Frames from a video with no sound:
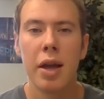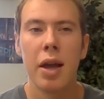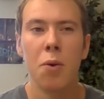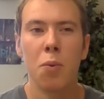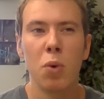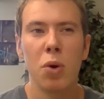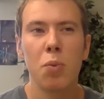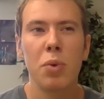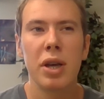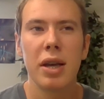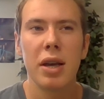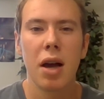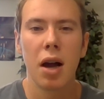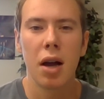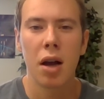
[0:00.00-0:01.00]
And when
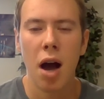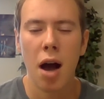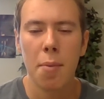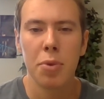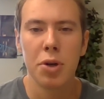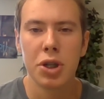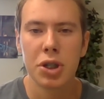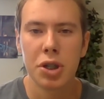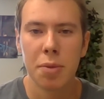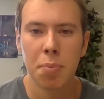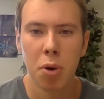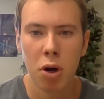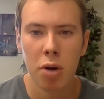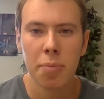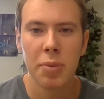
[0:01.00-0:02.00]
we accomplish the
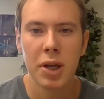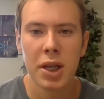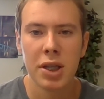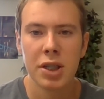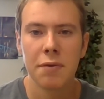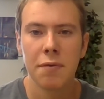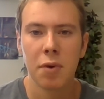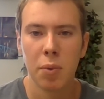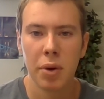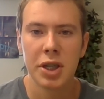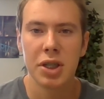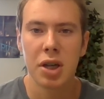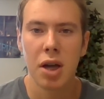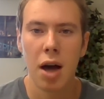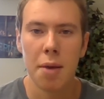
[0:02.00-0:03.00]
purpose for
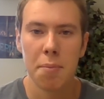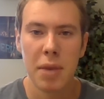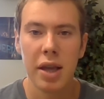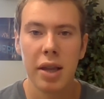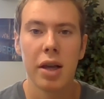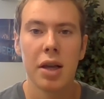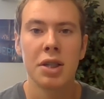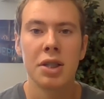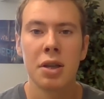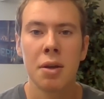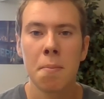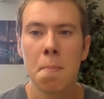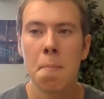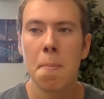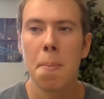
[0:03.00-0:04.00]
which God made us,
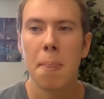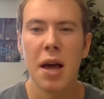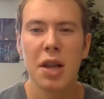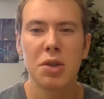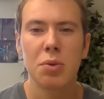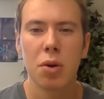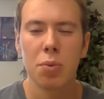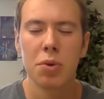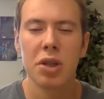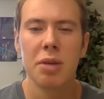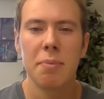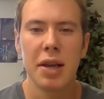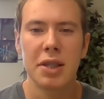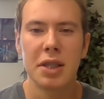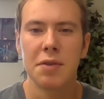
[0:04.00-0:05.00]
that's what really
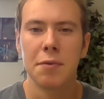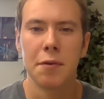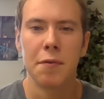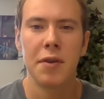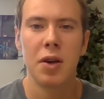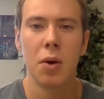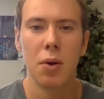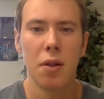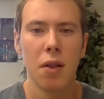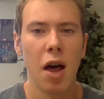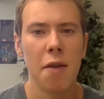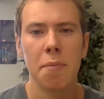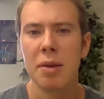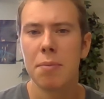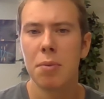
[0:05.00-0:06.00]
makes us fulfilled. A lot
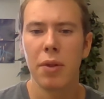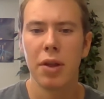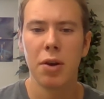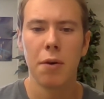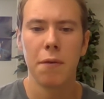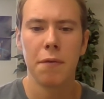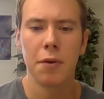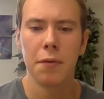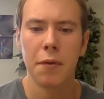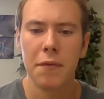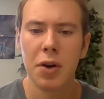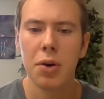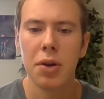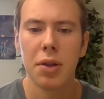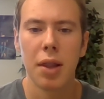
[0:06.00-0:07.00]
of people, they don't feel
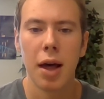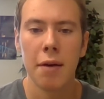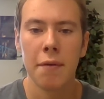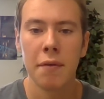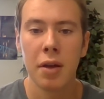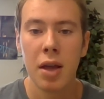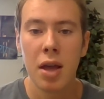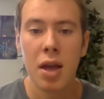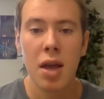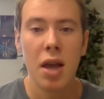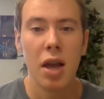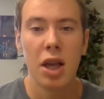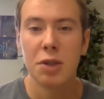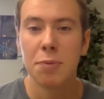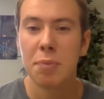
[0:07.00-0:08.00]
fulfilled in life.
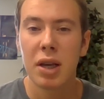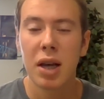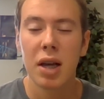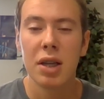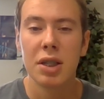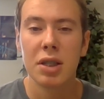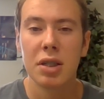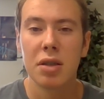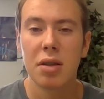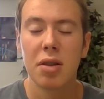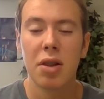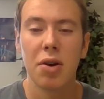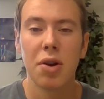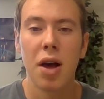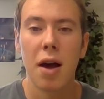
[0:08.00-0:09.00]
It's because
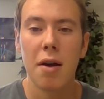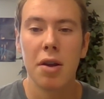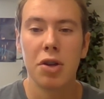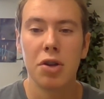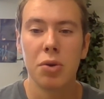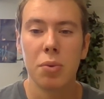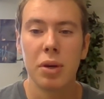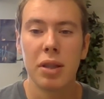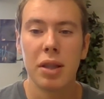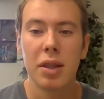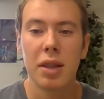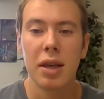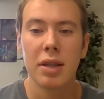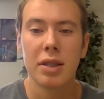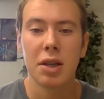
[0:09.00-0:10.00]
they're not doing the
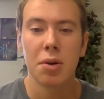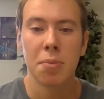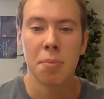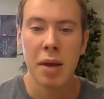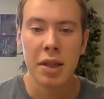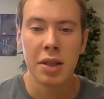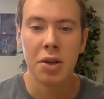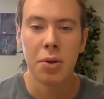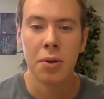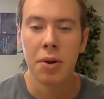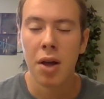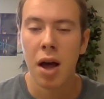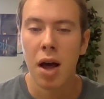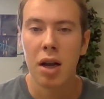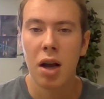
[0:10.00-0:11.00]
things they were made to do. They're
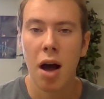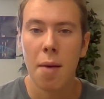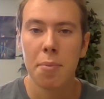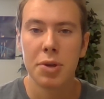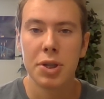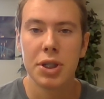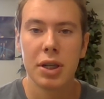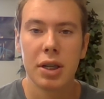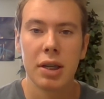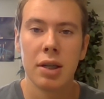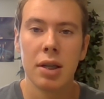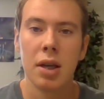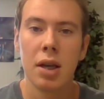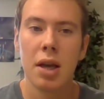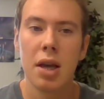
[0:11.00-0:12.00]
not
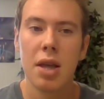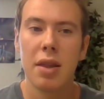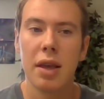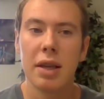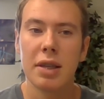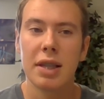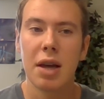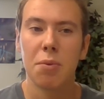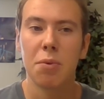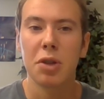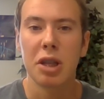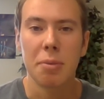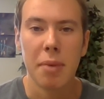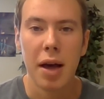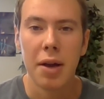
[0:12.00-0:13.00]
accomplishing things that
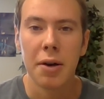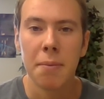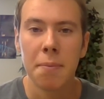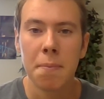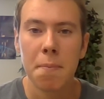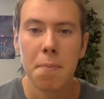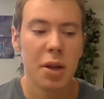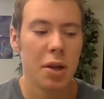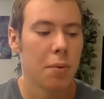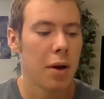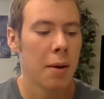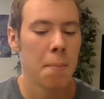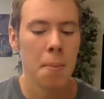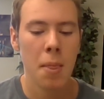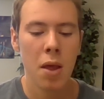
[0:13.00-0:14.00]
really matter. But
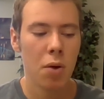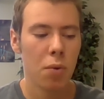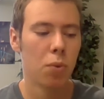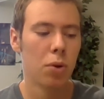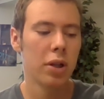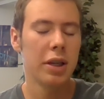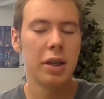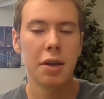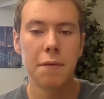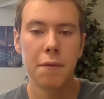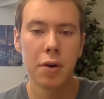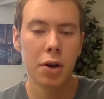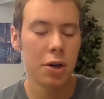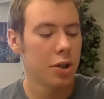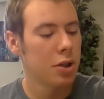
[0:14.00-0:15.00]
anyway, really good
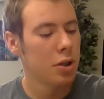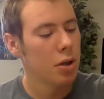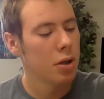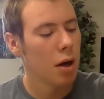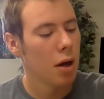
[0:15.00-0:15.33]
verse,